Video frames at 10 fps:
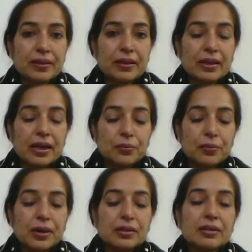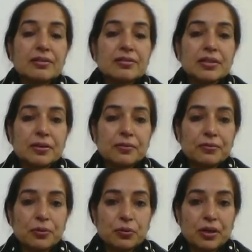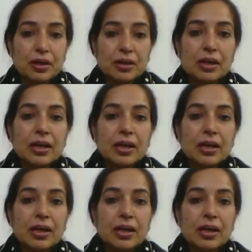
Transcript: and one is Flora.